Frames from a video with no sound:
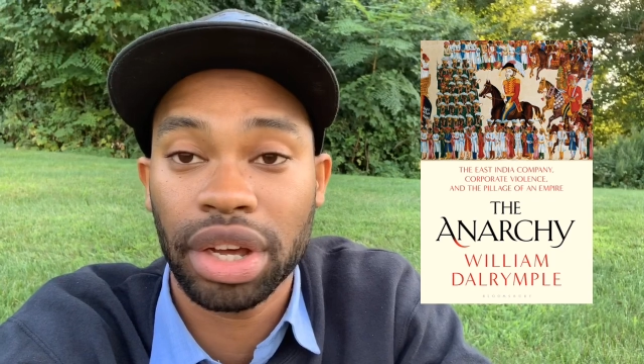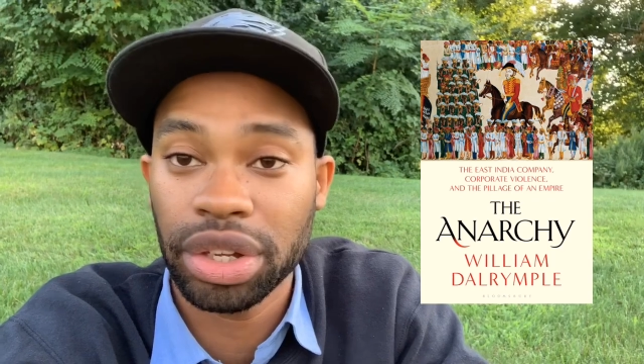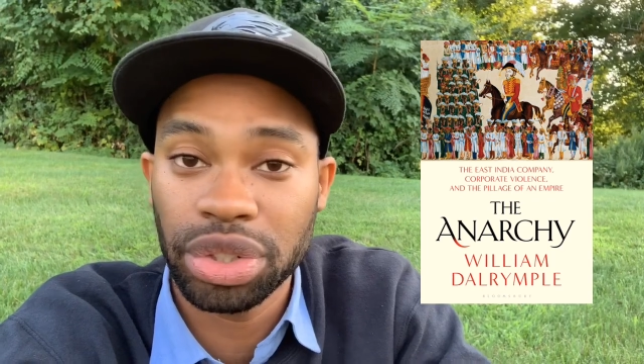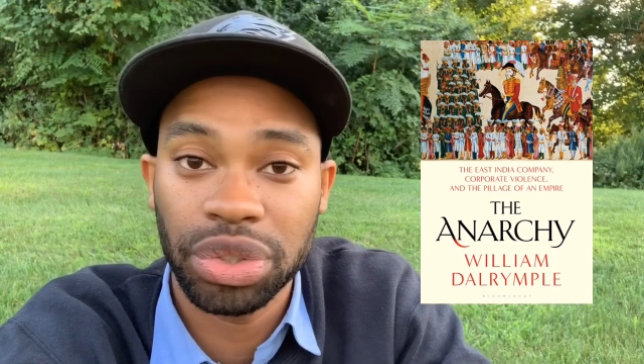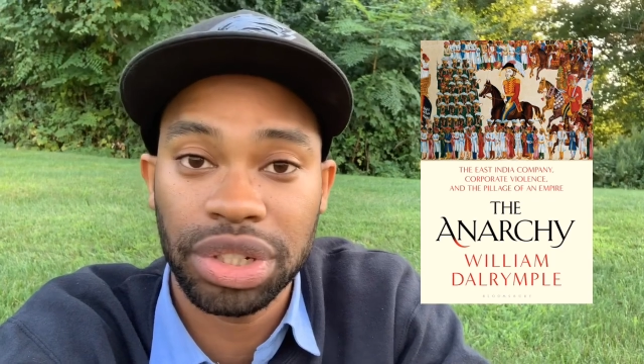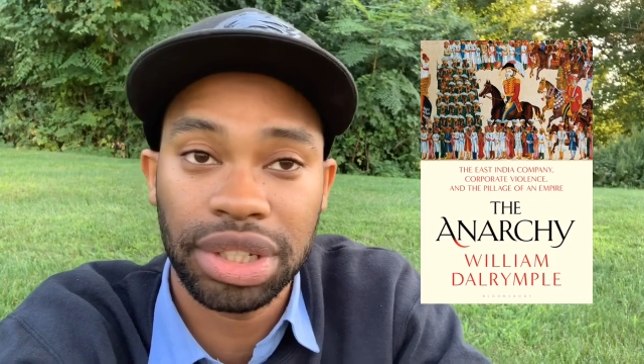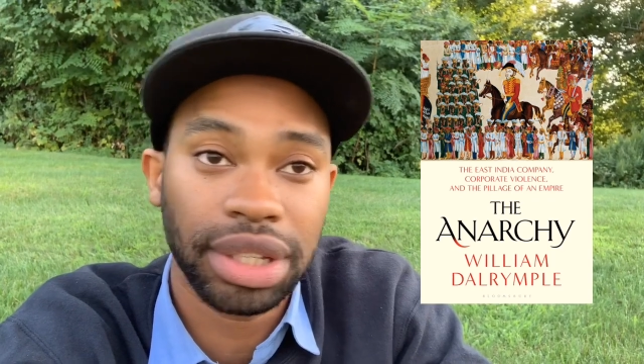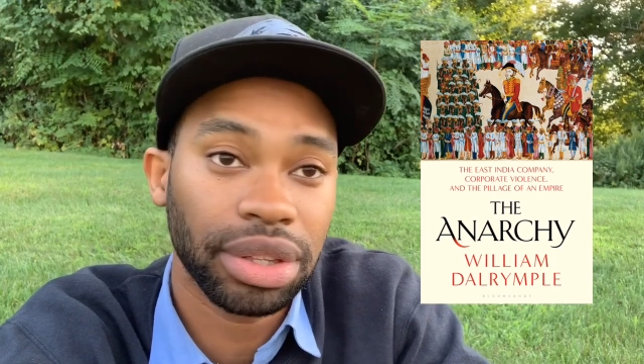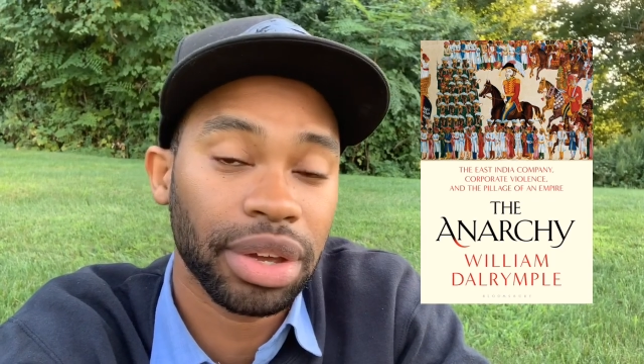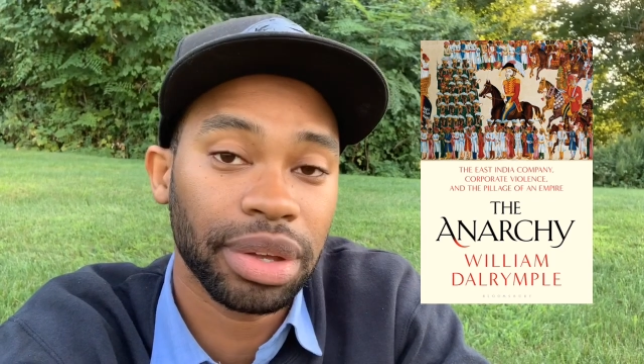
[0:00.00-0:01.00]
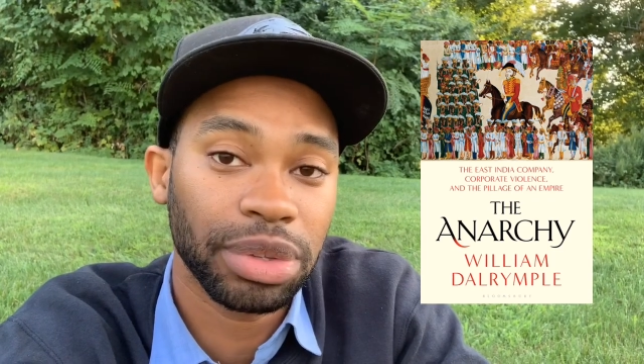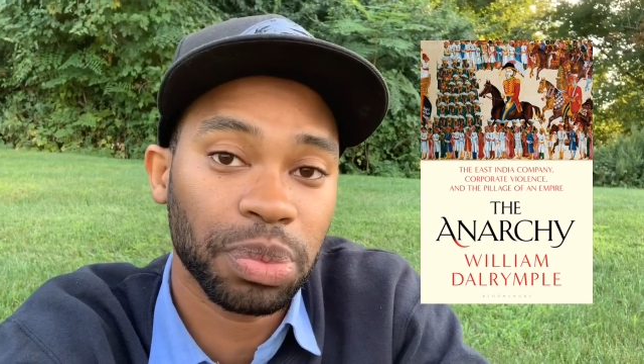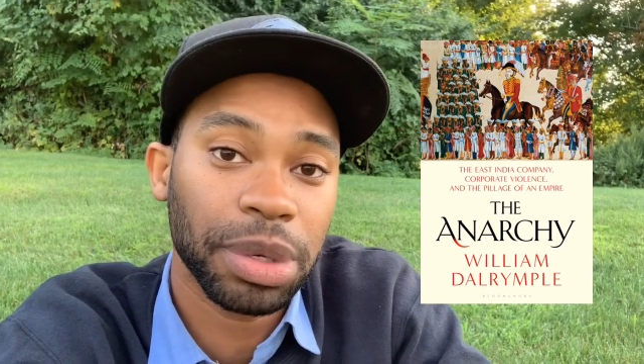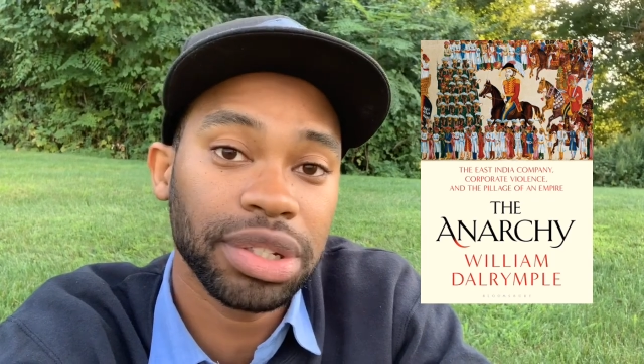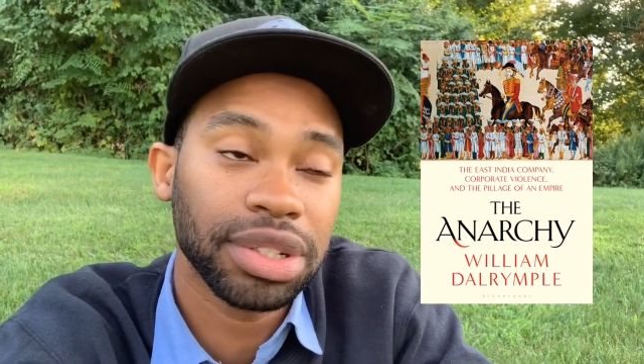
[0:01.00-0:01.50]
countries that they
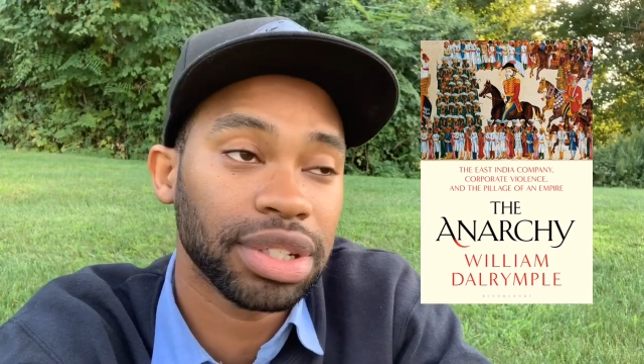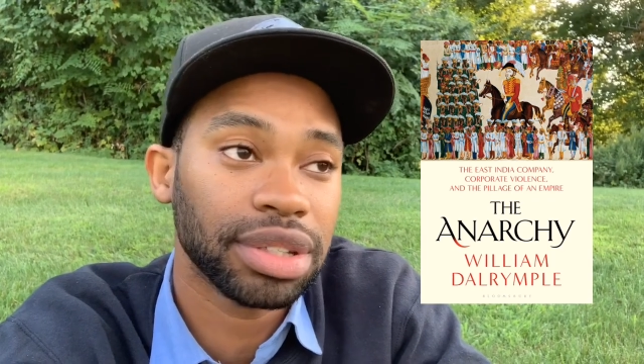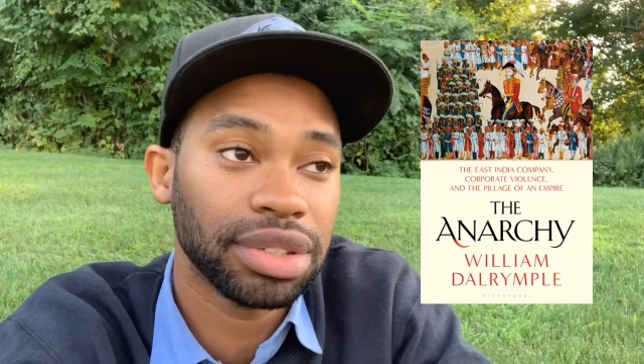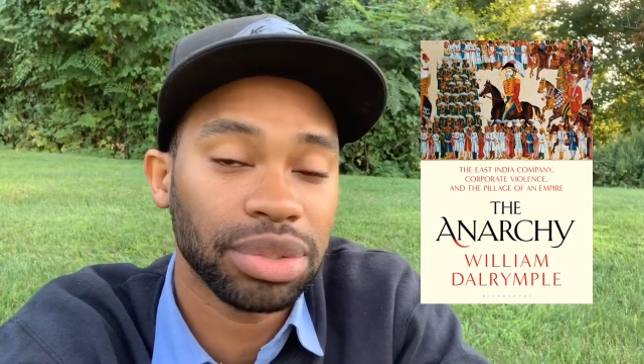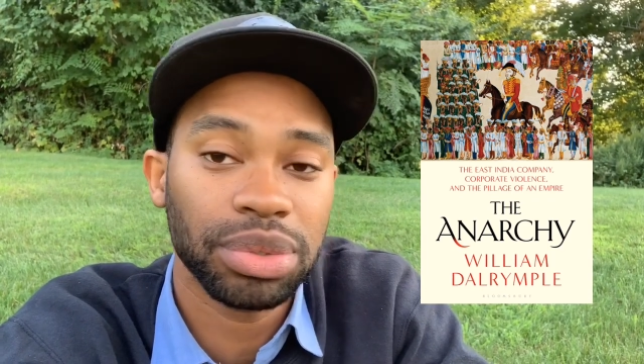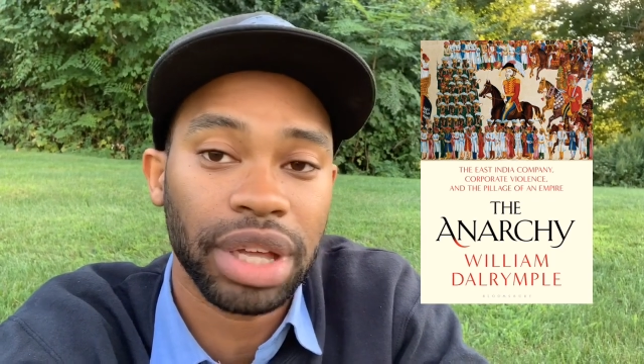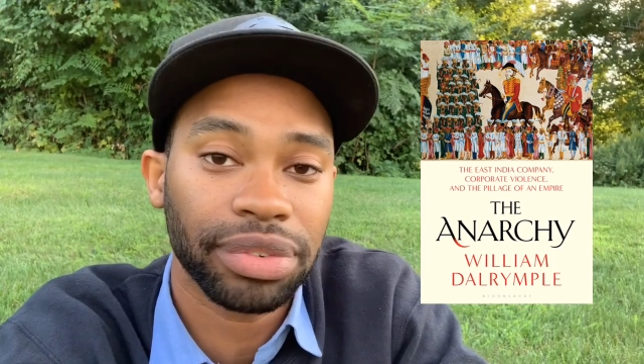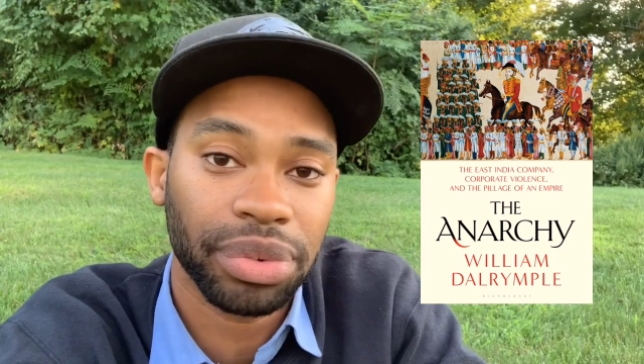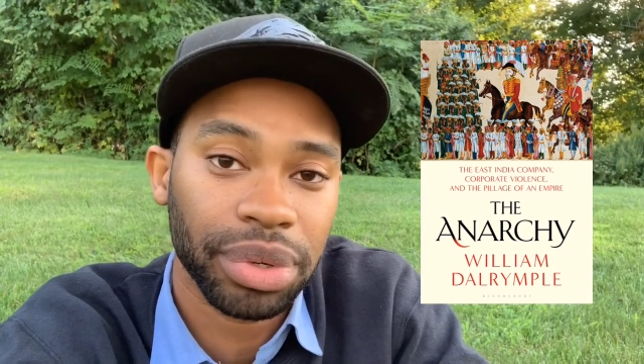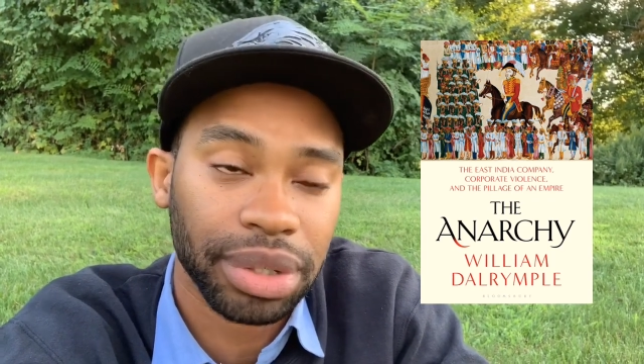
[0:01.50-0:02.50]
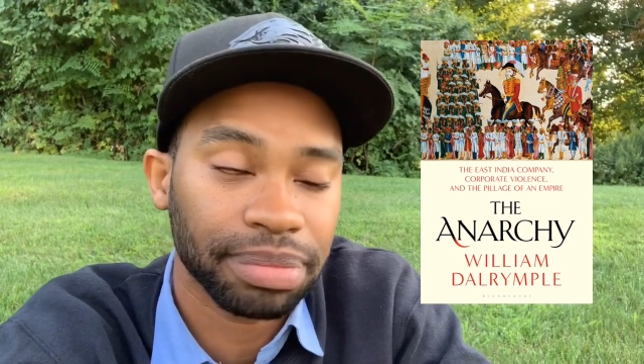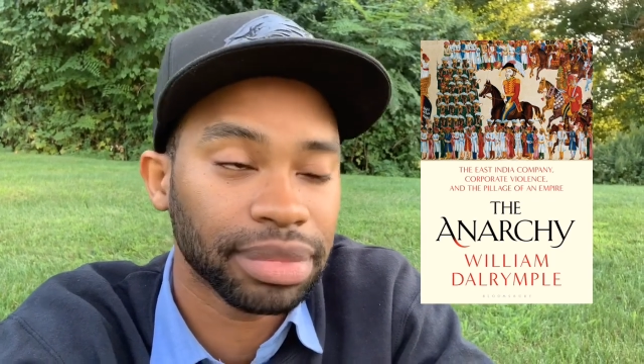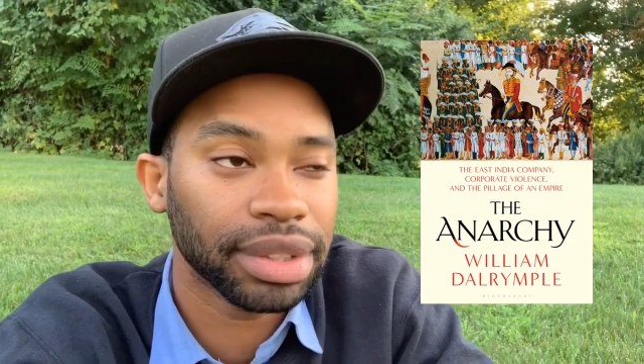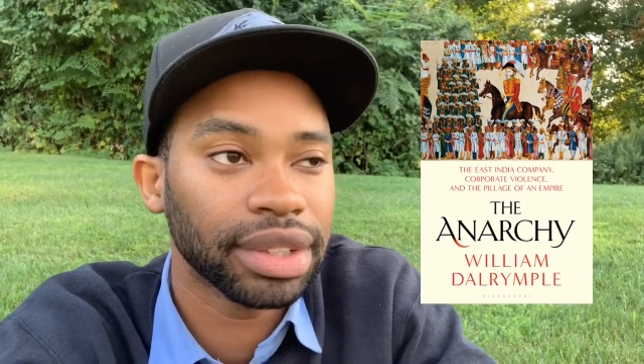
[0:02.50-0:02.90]
do business in to do that for them.